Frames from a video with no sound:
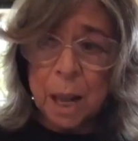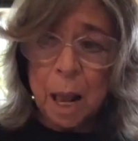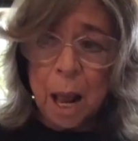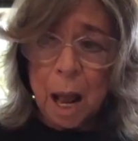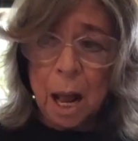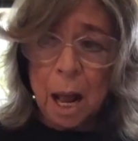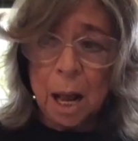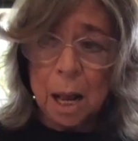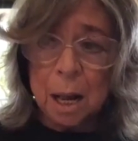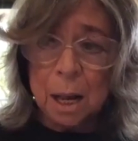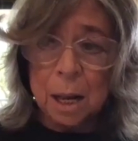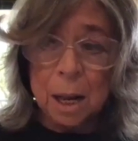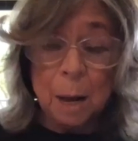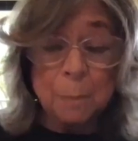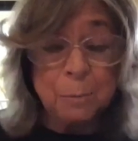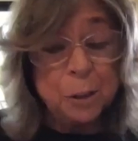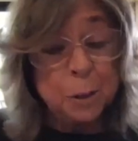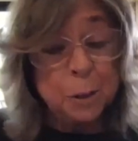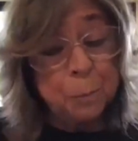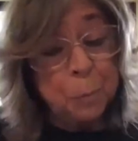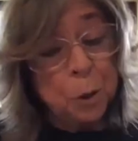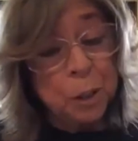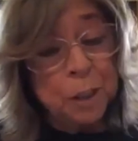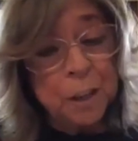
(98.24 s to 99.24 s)
I'm
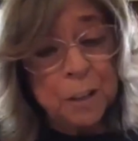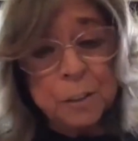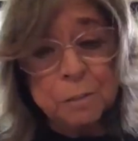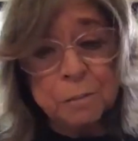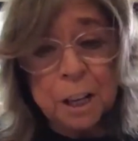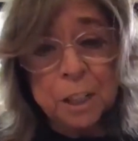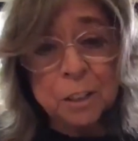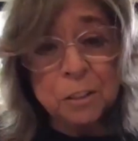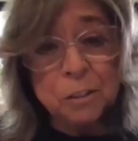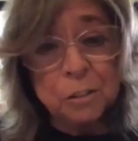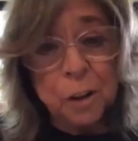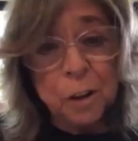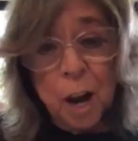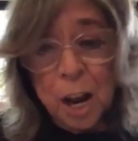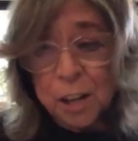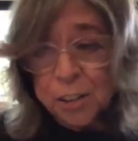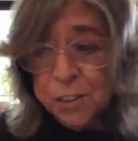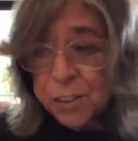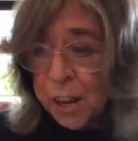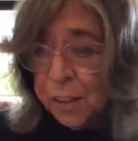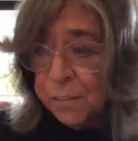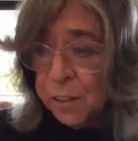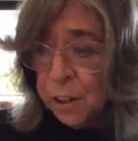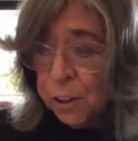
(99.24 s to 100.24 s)
supporting the Red Cross,
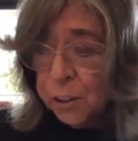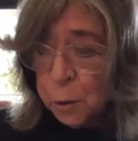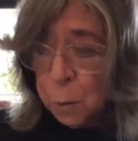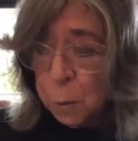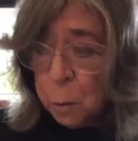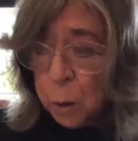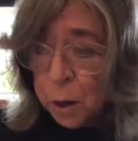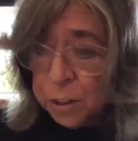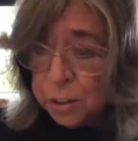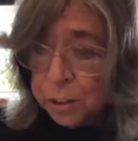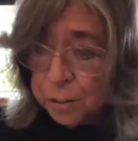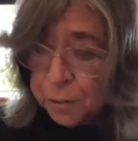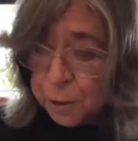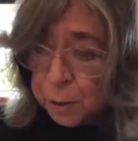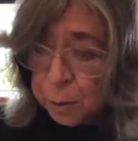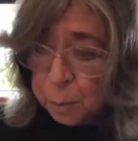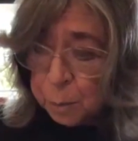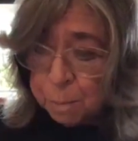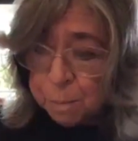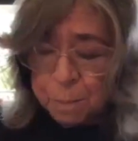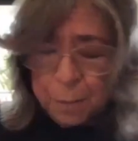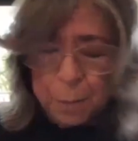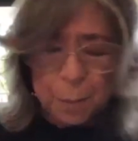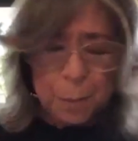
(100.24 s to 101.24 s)
and there's a wonderful
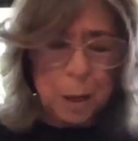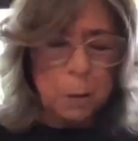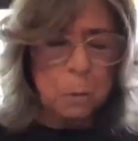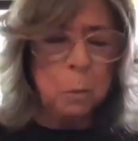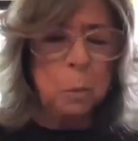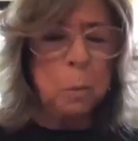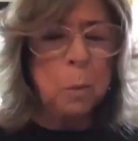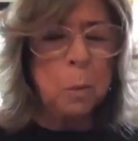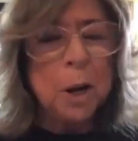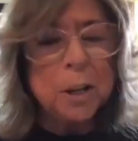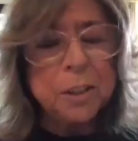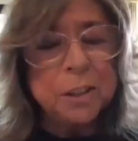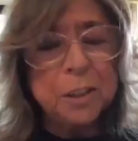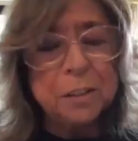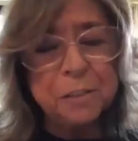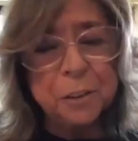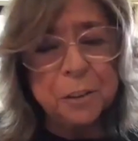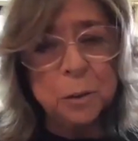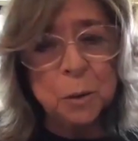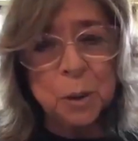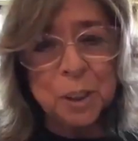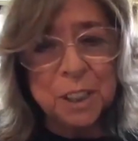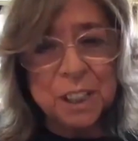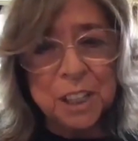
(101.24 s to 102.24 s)

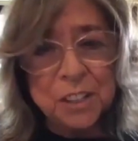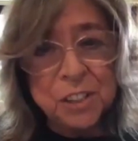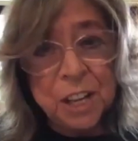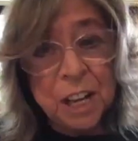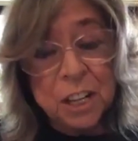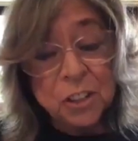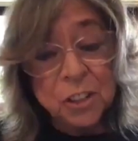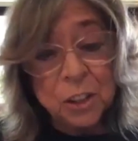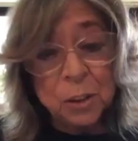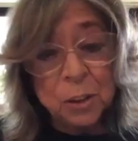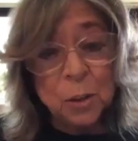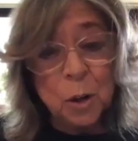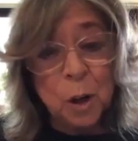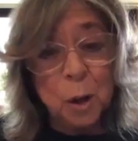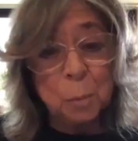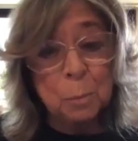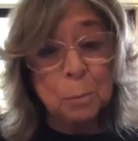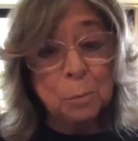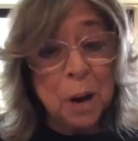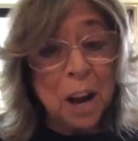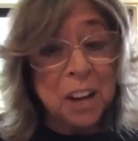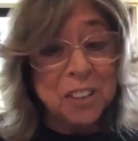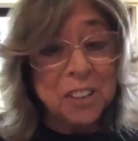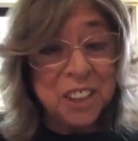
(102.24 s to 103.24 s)
organization called
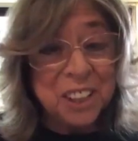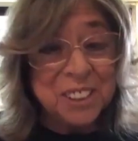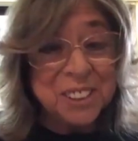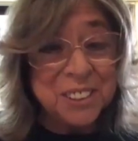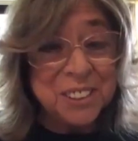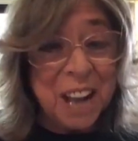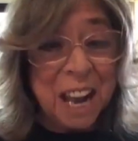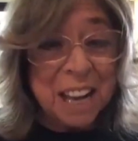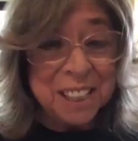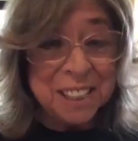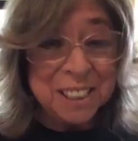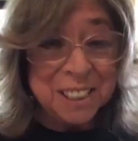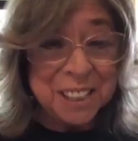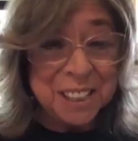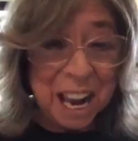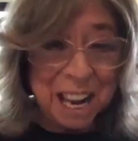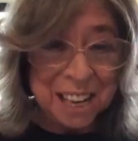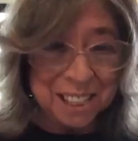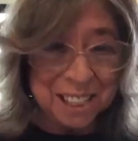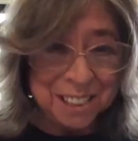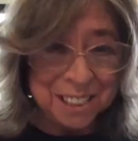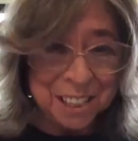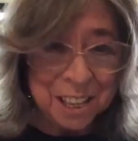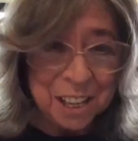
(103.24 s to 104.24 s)
Project Night
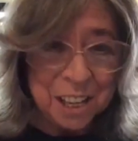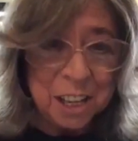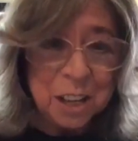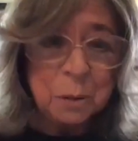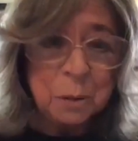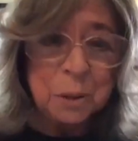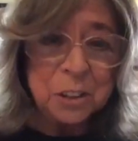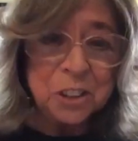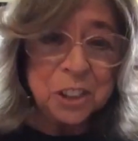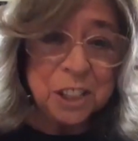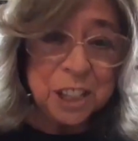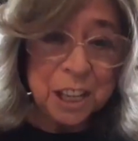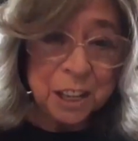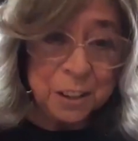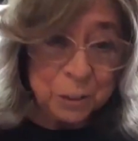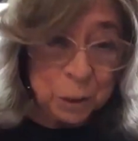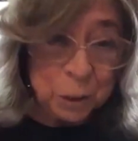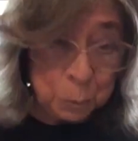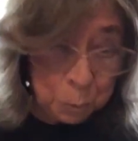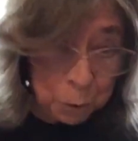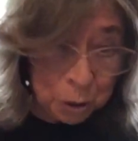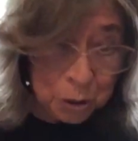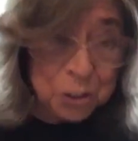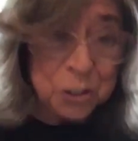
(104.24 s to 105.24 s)
Night, which gives
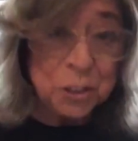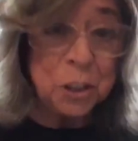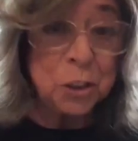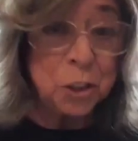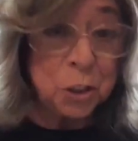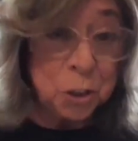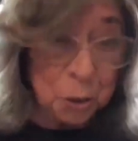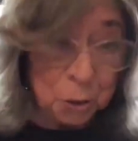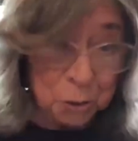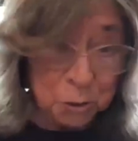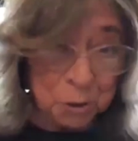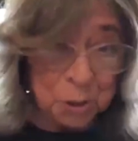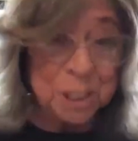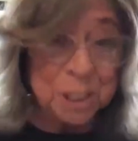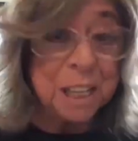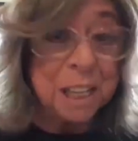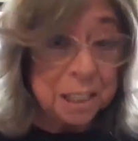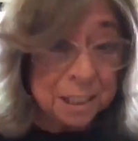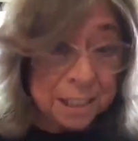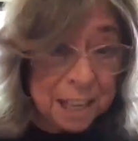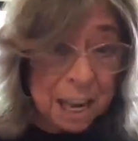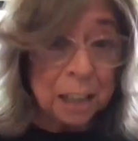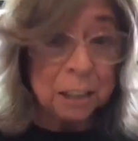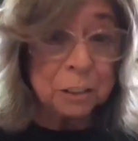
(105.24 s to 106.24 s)
books to children in
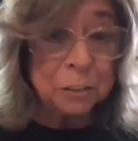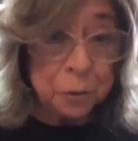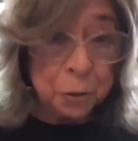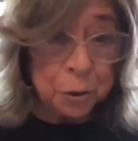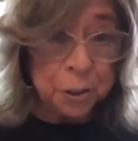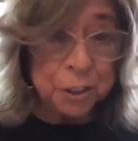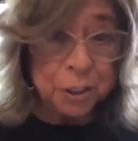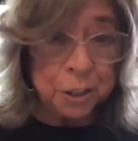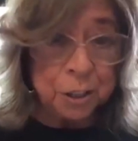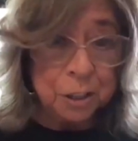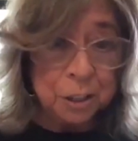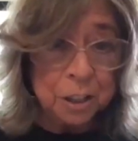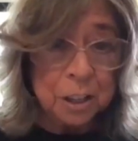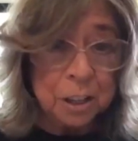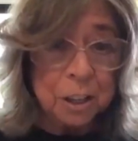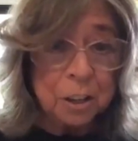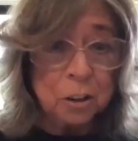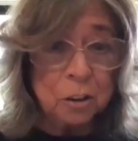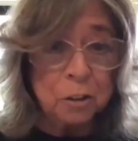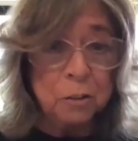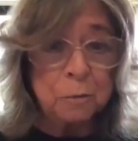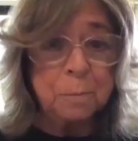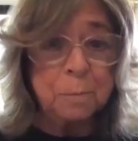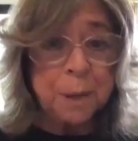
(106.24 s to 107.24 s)
California
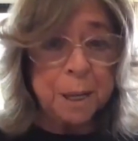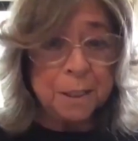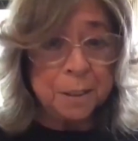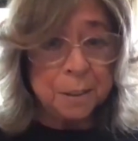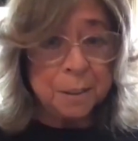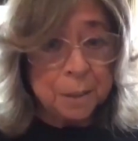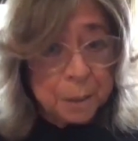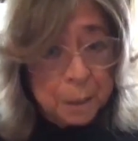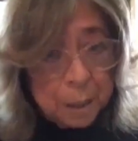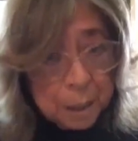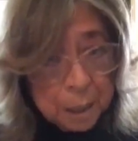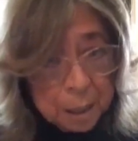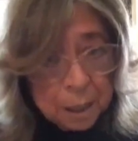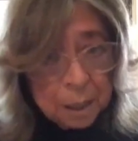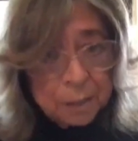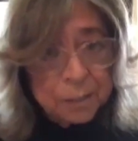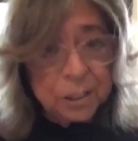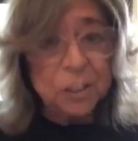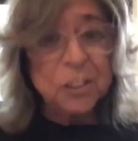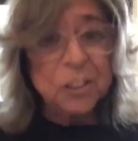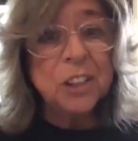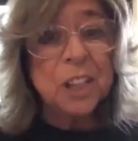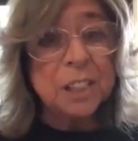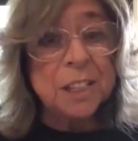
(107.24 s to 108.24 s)
who've been
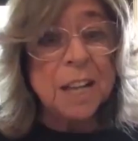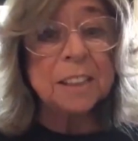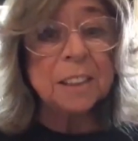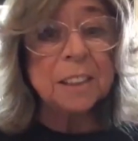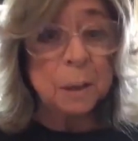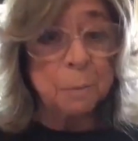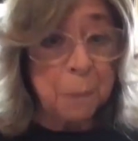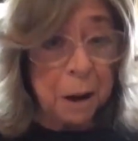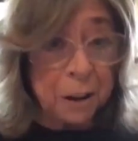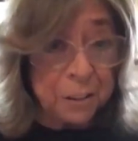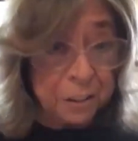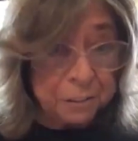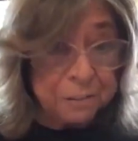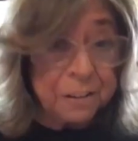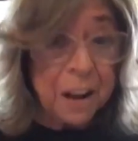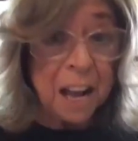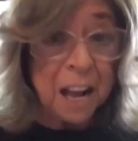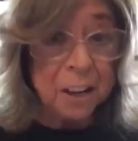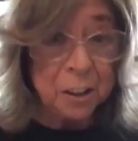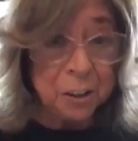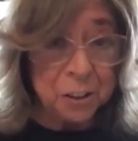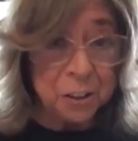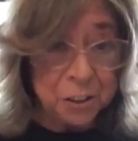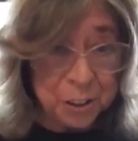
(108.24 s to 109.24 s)
disconnected by the
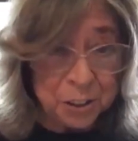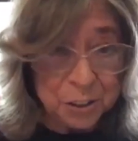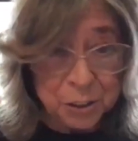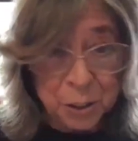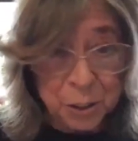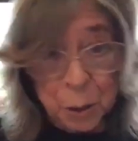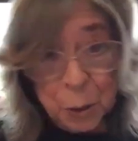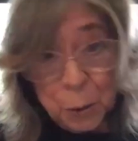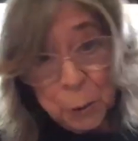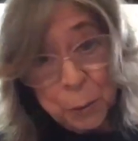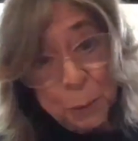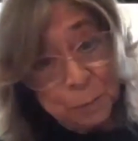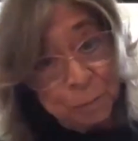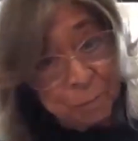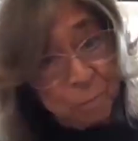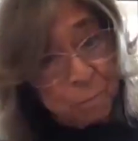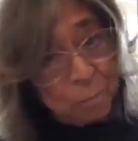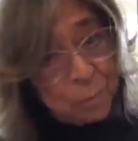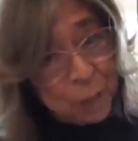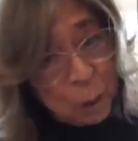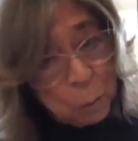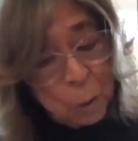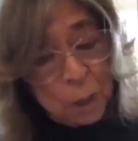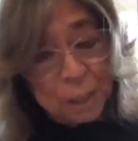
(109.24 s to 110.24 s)
fires. So
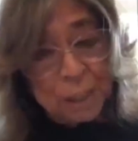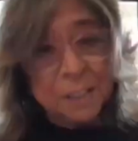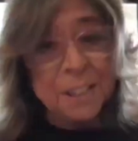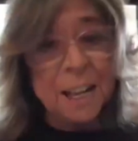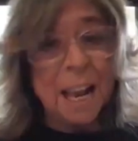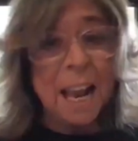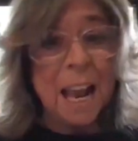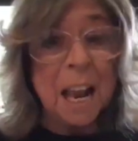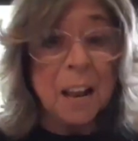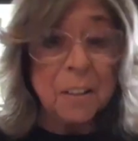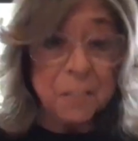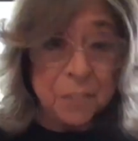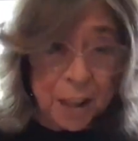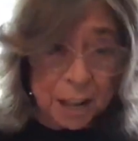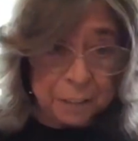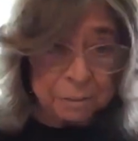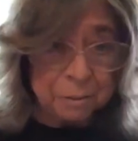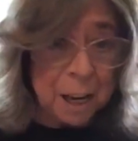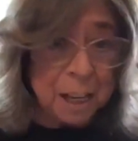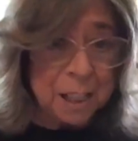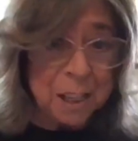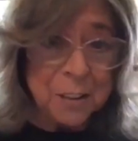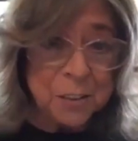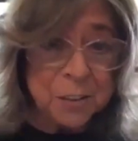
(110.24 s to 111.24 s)
wanted to add that
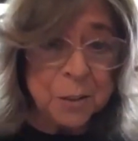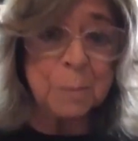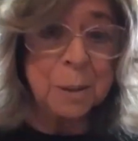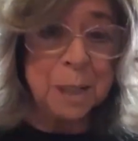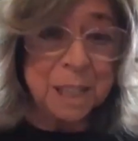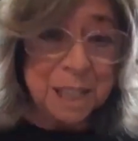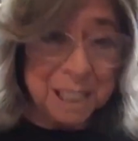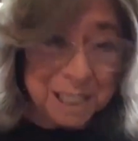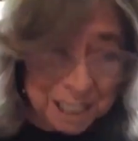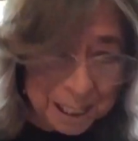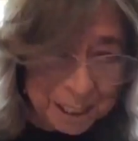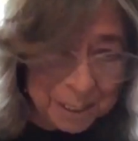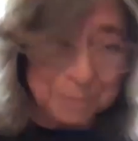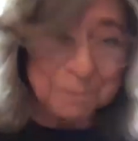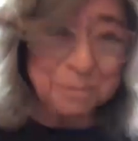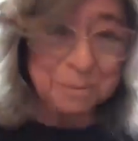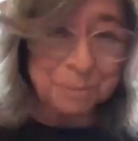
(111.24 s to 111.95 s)
right at the beginning.